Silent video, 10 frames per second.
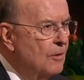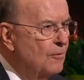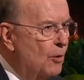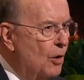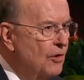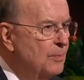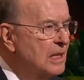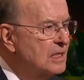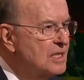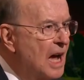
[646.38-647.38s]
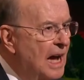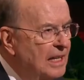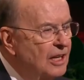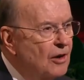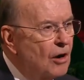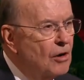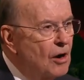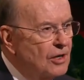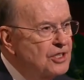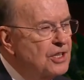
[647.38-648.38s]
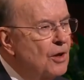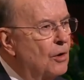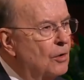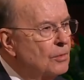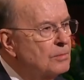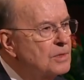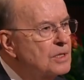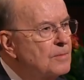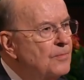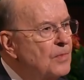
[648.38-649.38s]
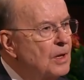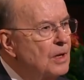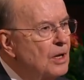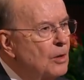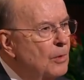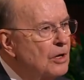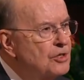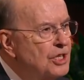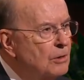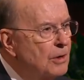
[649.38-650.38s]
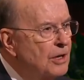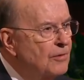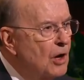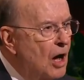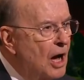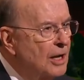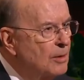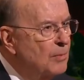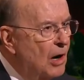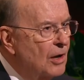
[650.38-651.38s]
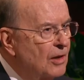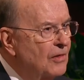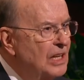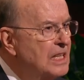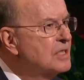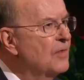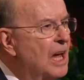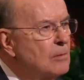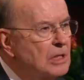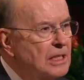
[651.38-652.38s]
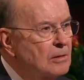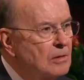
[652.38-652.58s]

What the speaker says: Fourth, build Zion in our hearts and homes. We are children of God and part of his family.